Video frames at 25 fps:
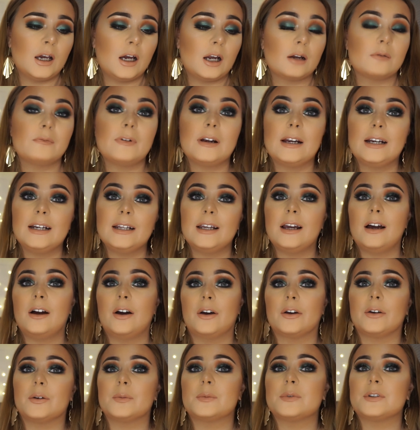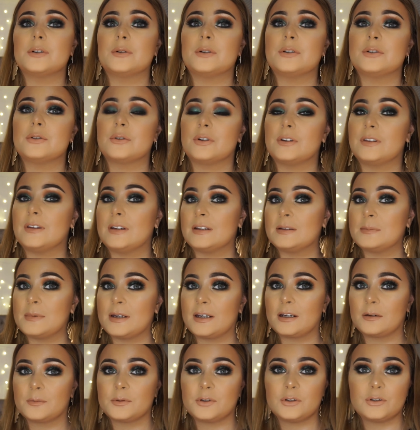really hope you enjoyed this
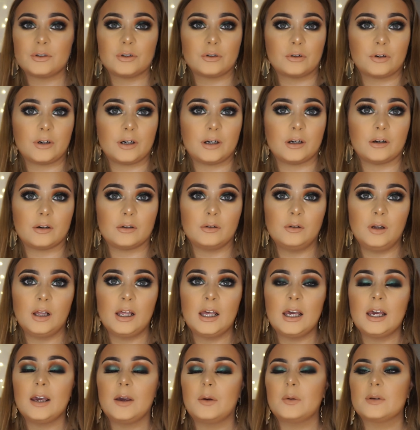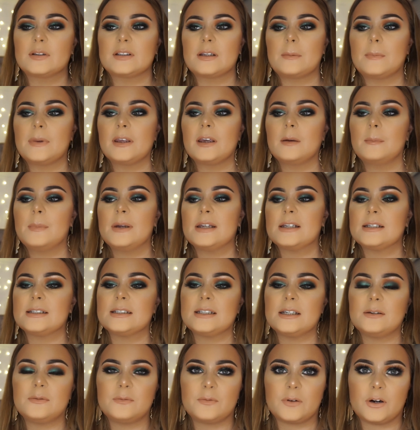makeup tutorial. It was something a bit
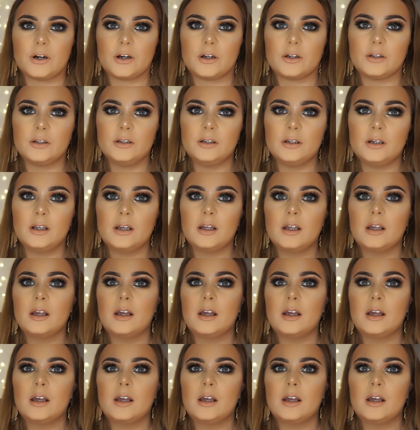different.